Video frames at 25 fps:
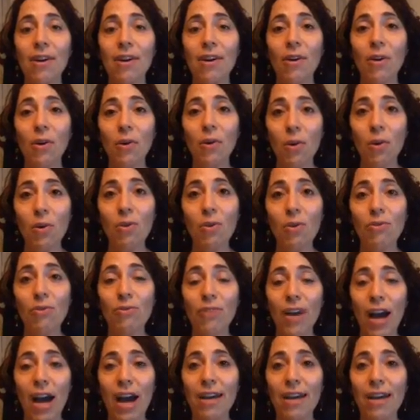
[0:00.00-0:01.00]
a whole
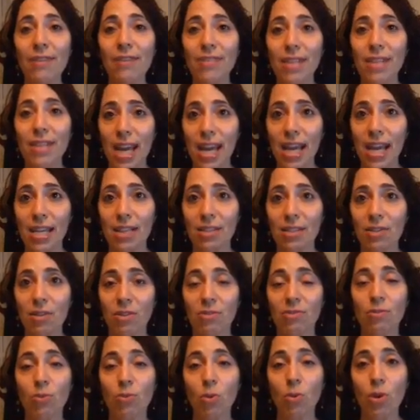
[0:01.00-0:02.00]
5 days
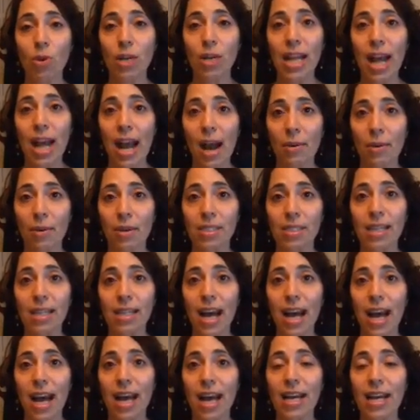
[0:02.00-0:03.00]
or 40 hours,
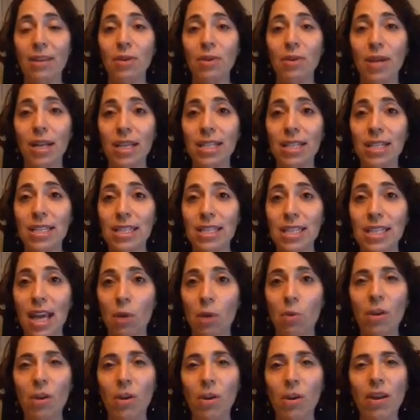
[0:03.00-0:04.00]
I want you to
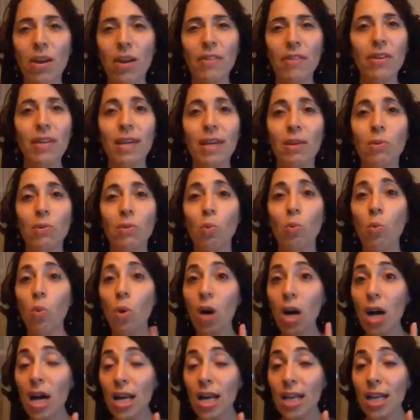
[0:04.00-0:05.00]
say, what if I only had
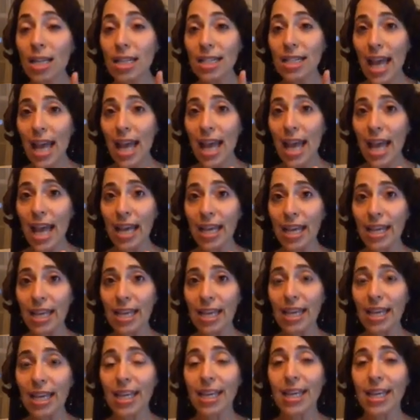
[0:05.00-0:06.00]
one day
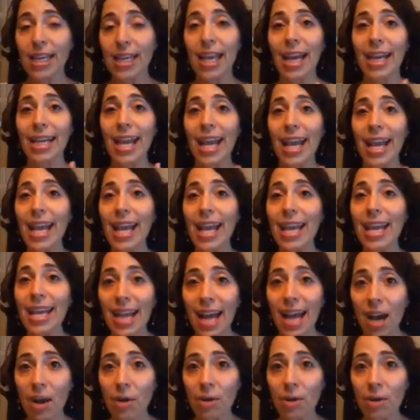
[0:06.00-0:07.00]
and
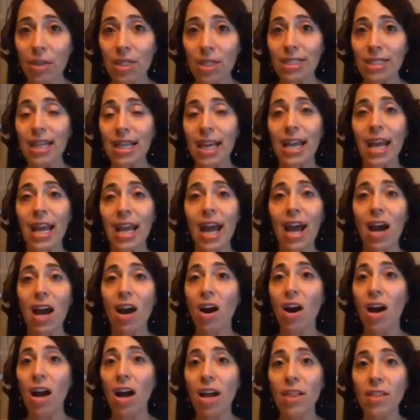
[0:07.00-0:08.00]
8 hours to get
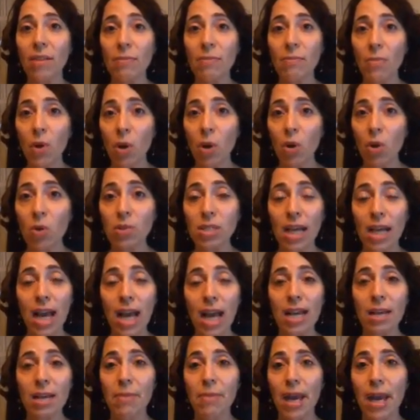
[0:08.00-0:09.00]
the most
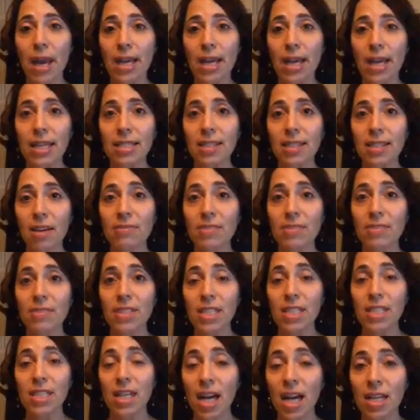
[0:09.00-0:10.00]
high impact stuff
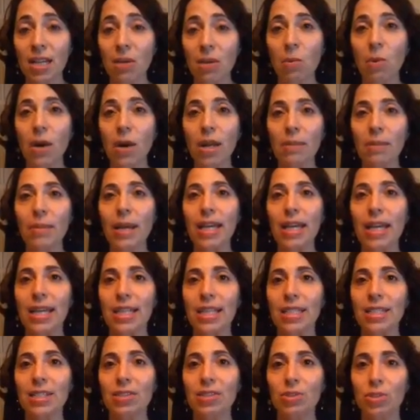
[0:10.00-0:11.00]
done, and what am I
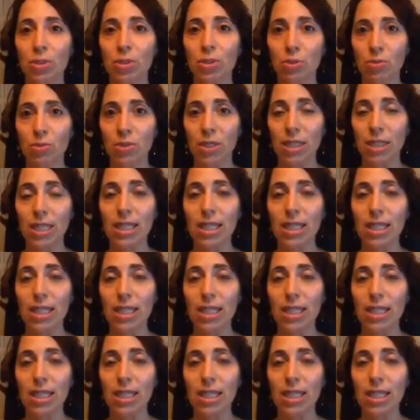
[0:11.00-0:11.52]
going to do?